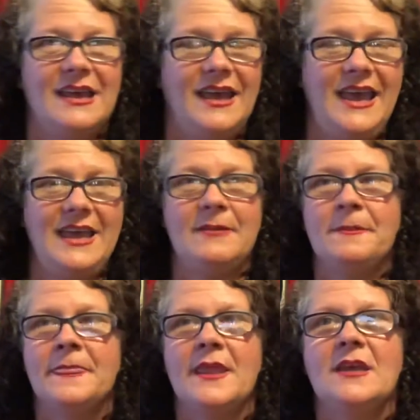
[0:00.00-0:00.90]
Hey,
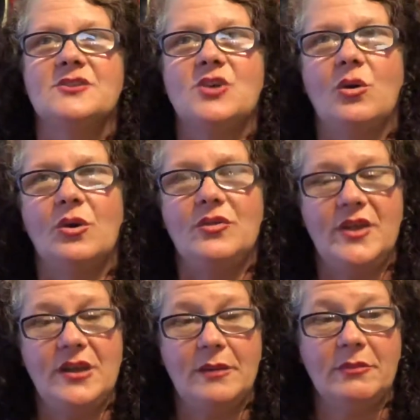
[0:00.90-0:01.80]
so the
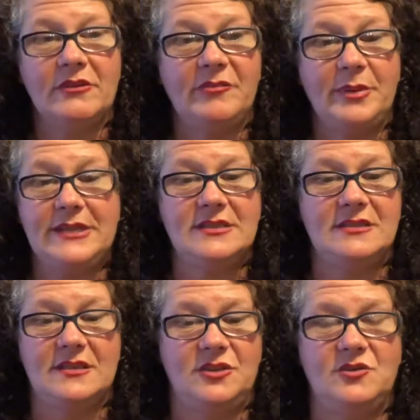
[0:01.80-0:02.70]
number of places
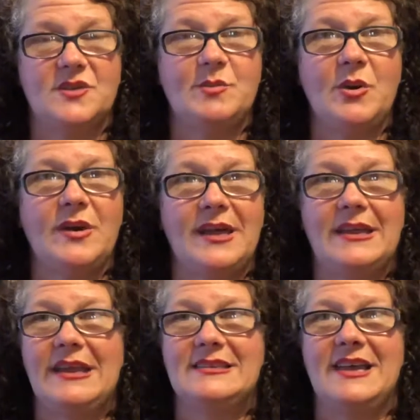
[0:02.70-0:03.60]
that you spoke at has